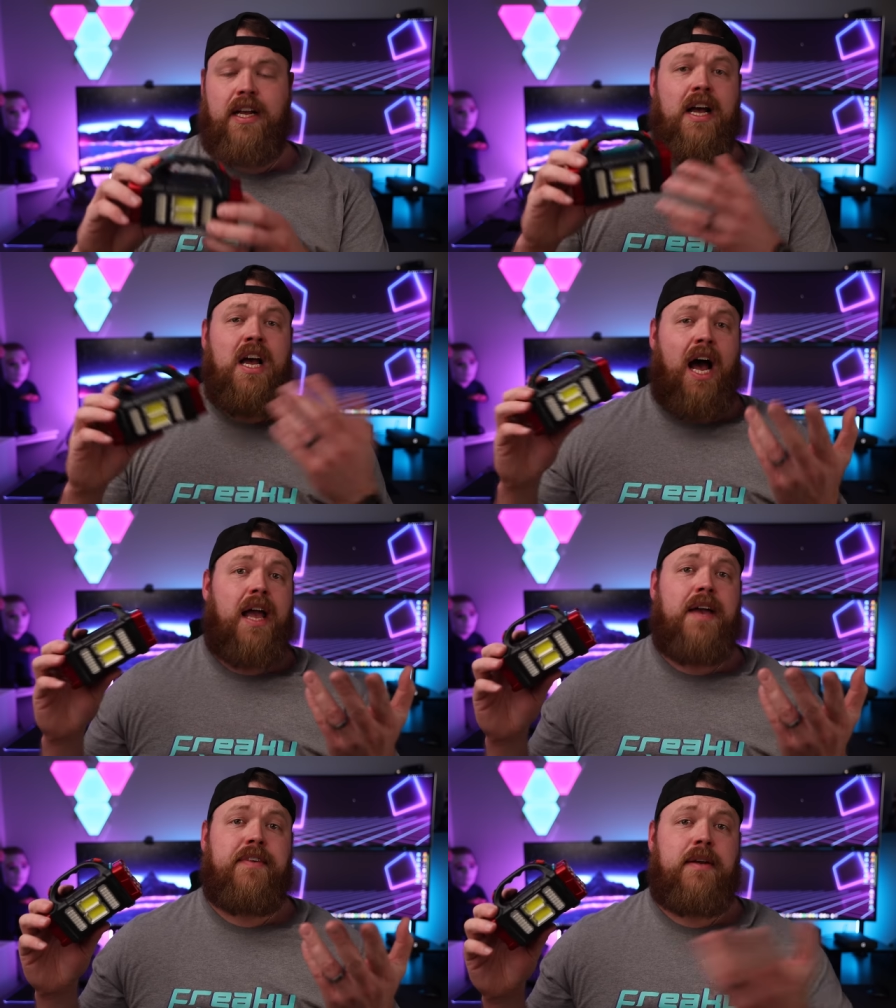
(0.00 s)
I
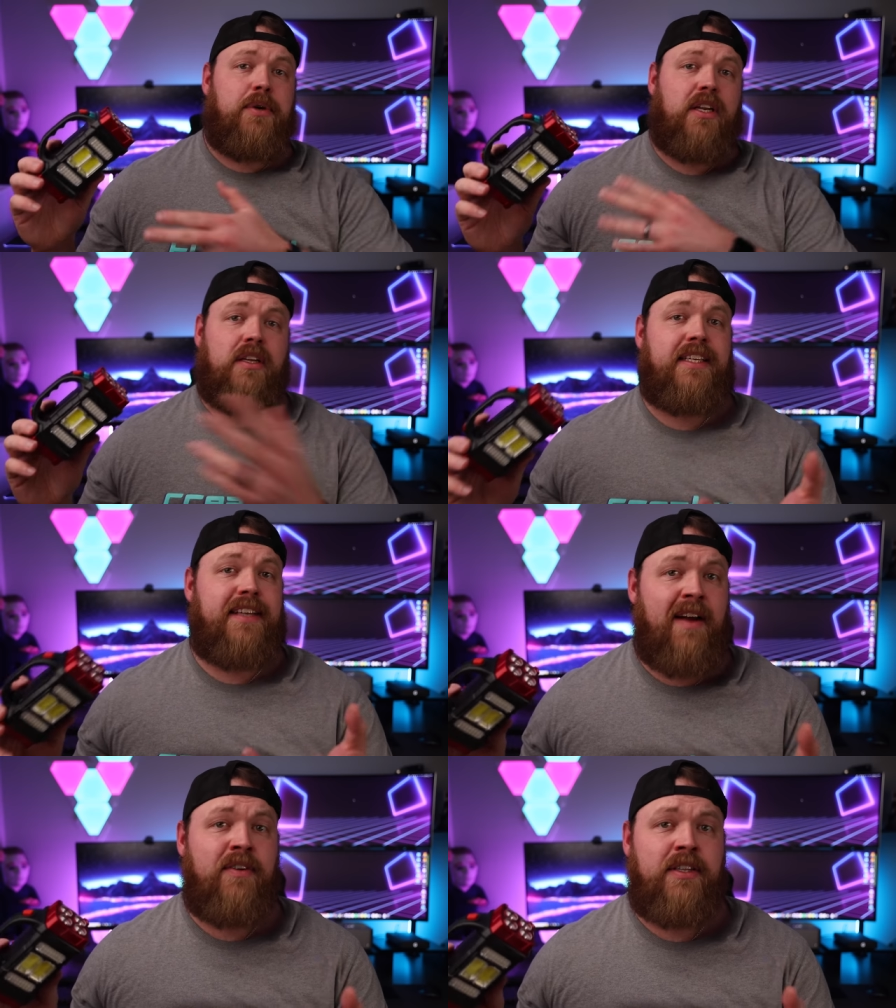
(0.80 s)
am gonna put a link
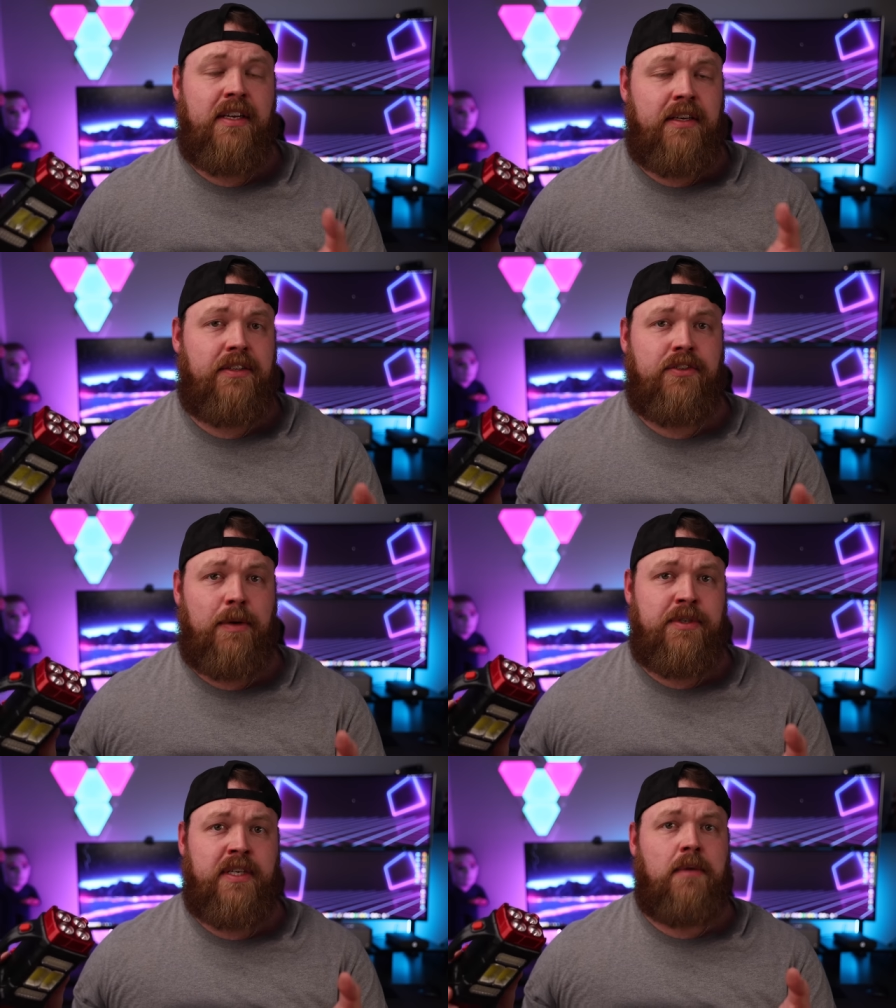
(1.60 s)
to everything in the
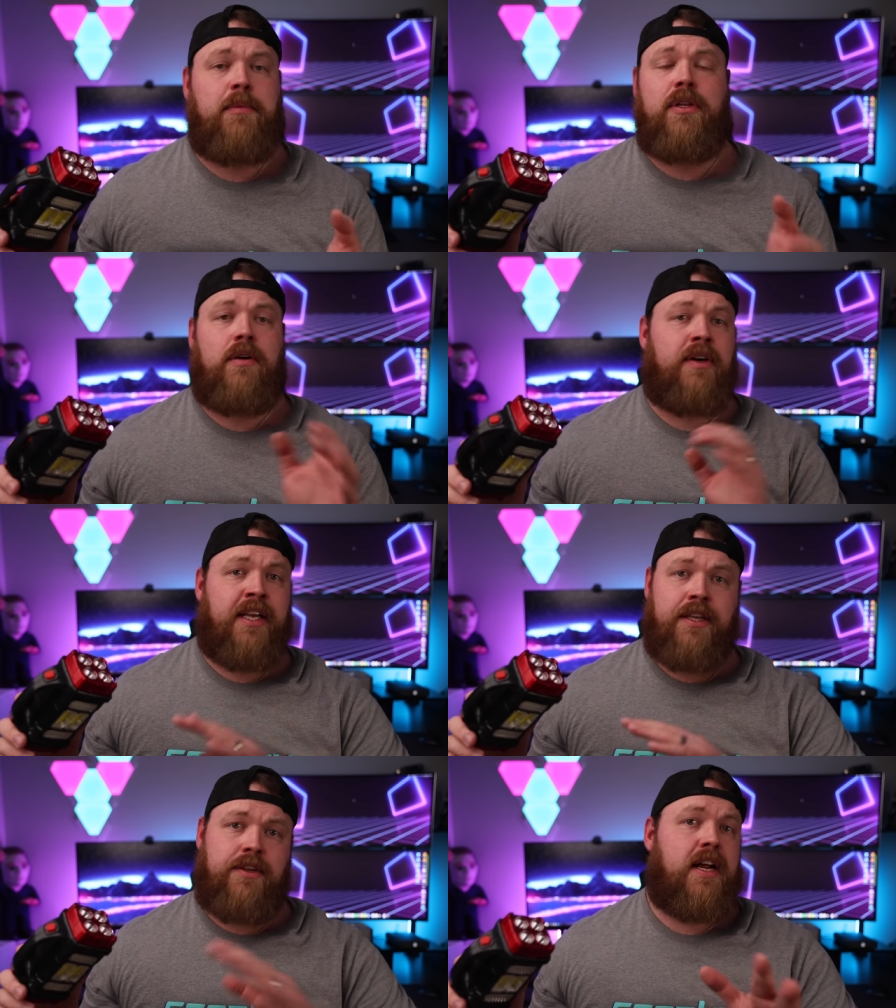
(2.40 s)
description down below.
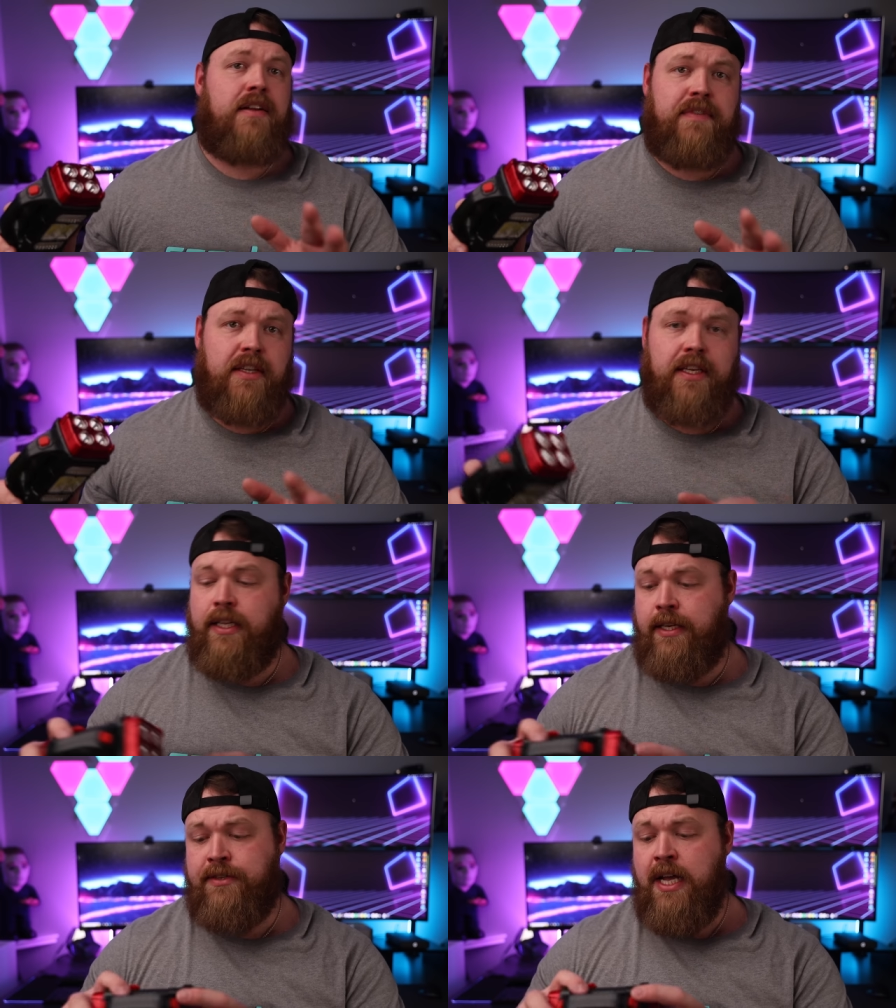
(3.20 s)
Again, they're not affiliate
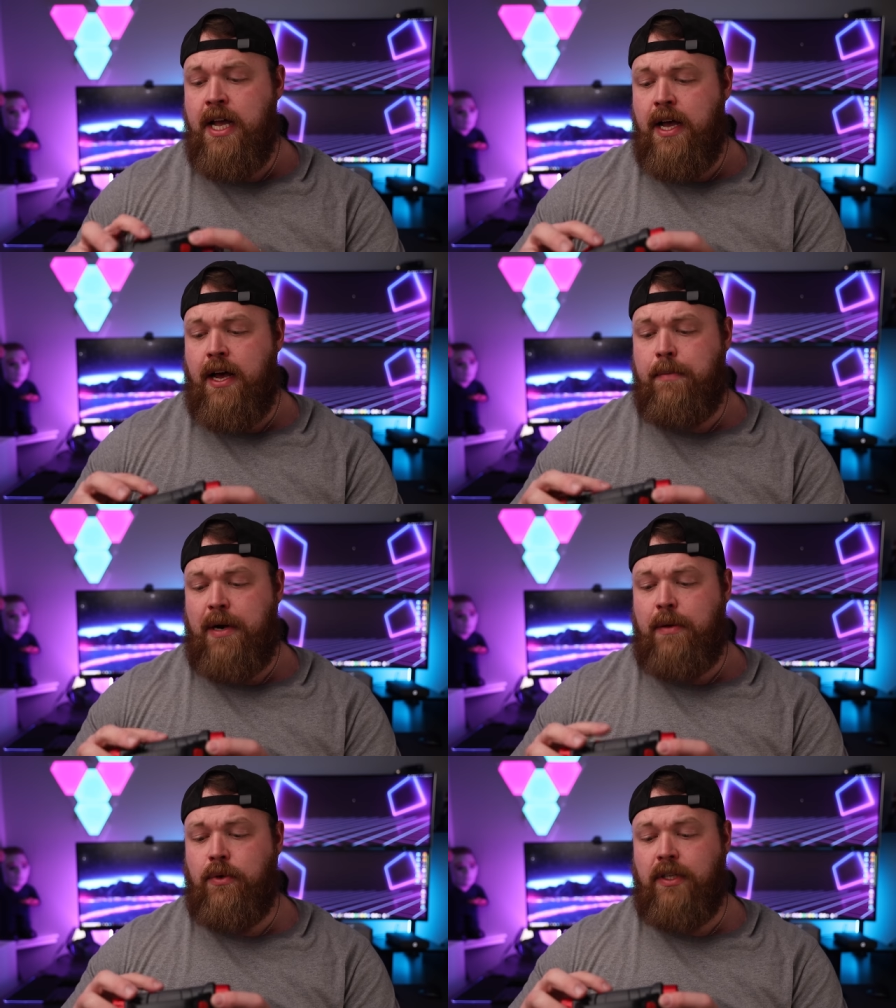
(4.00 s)
links,
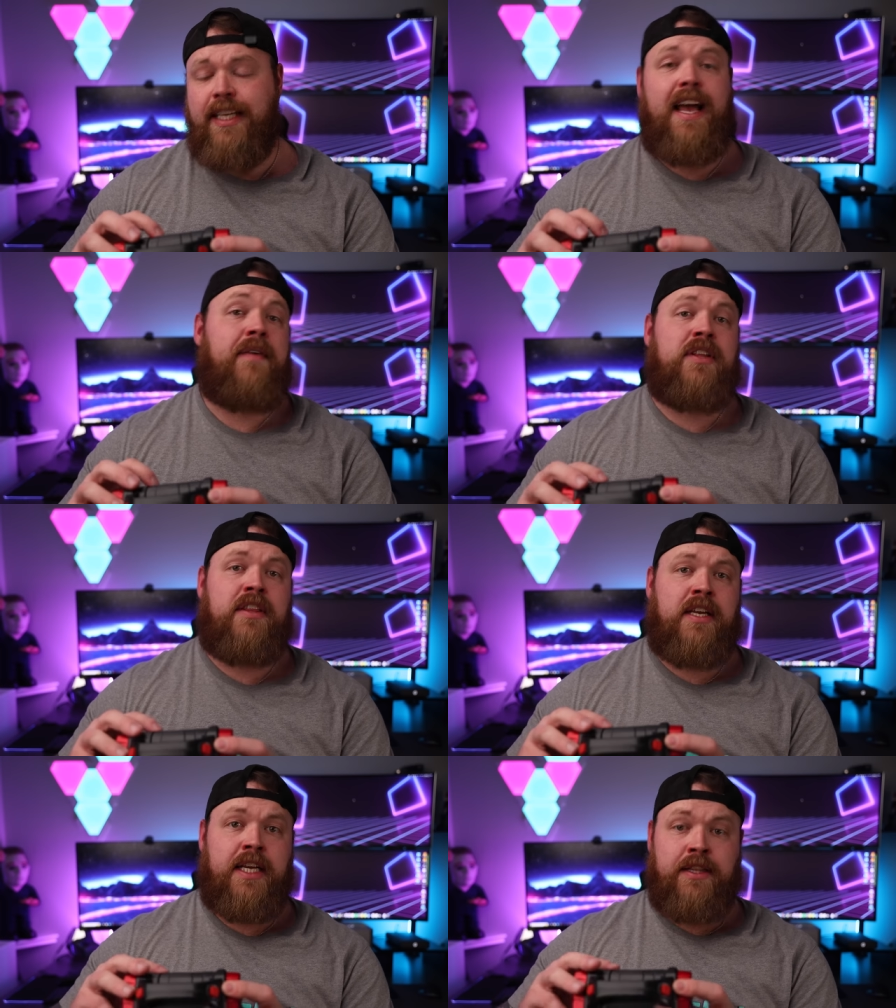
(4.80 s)
but I will link
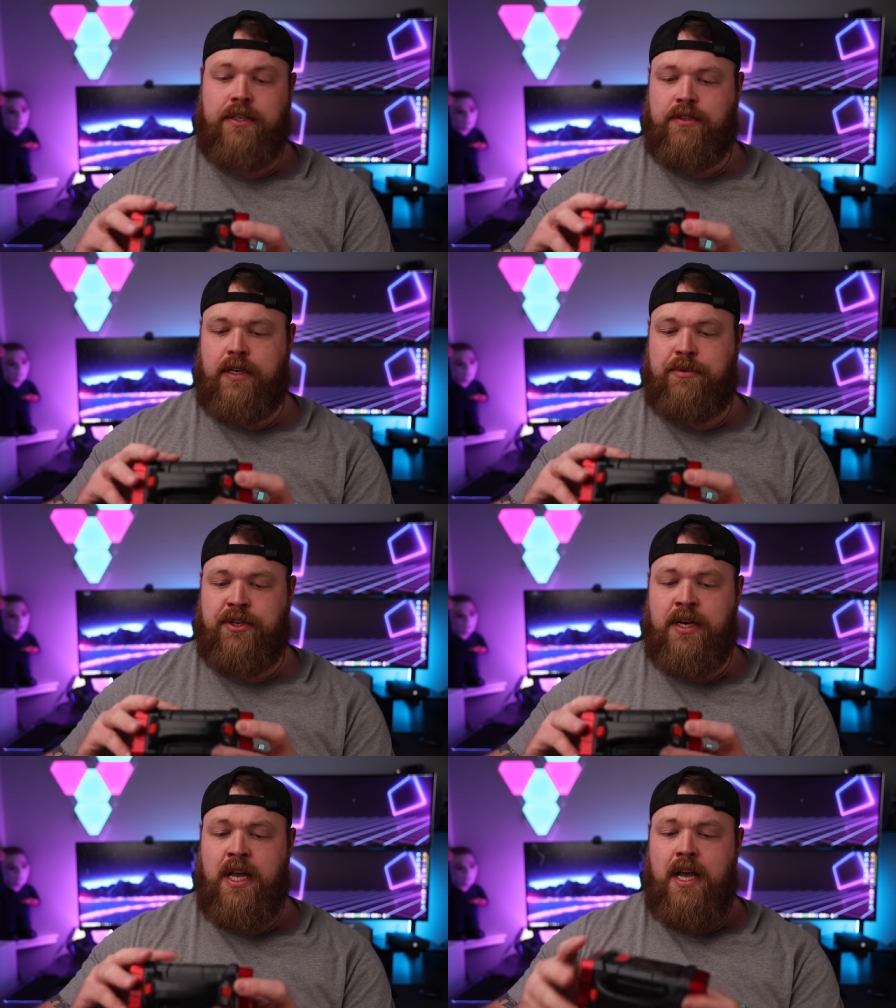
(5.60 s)
everything in the
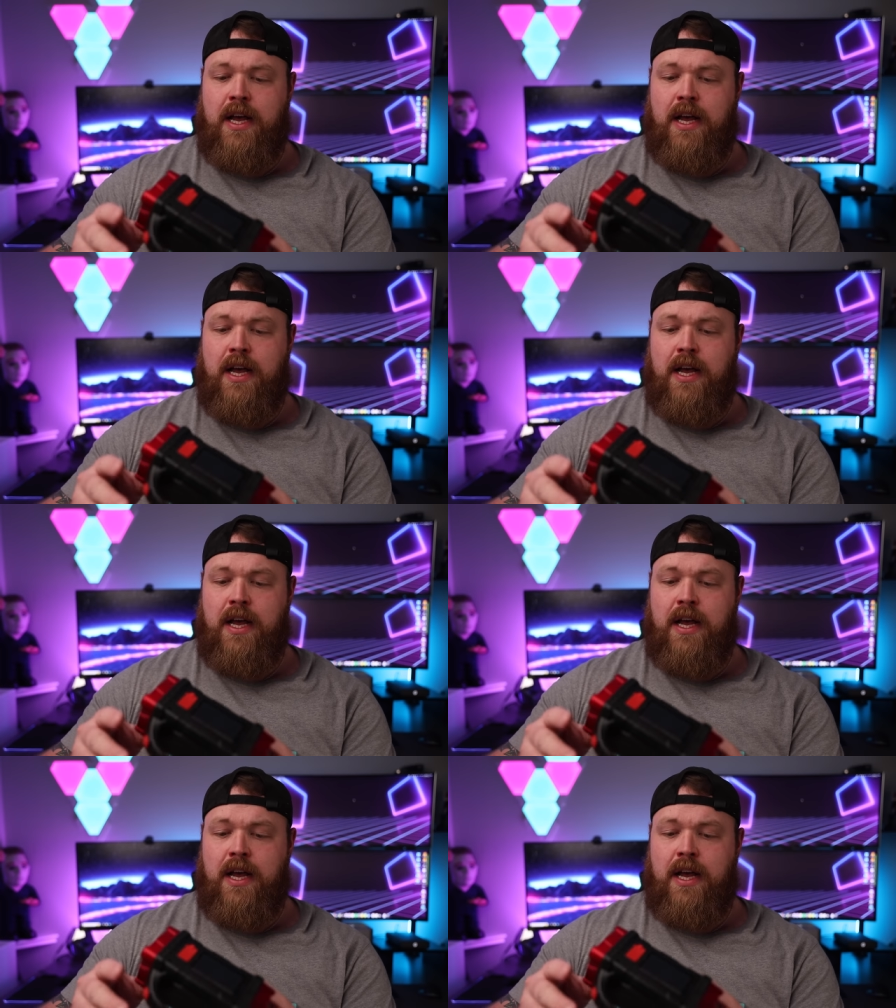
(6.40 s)
description.